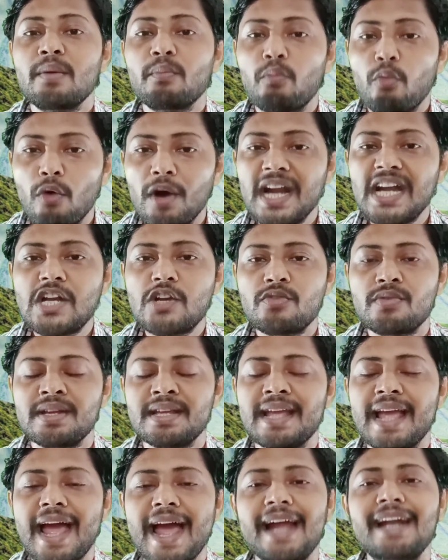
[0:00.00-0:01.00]

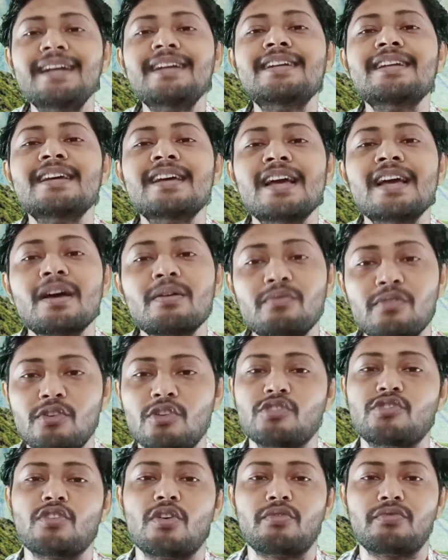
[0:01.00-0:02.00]
poetry, and
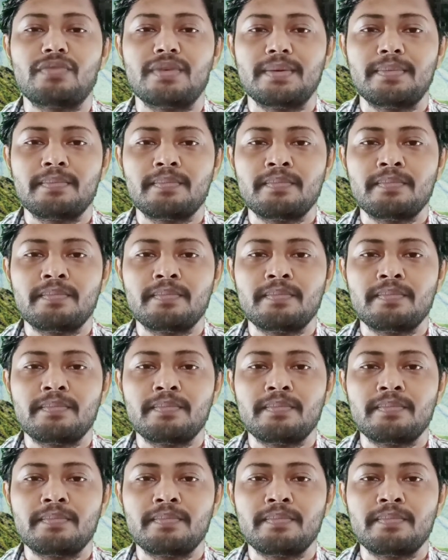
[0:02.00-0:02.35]
philosophy.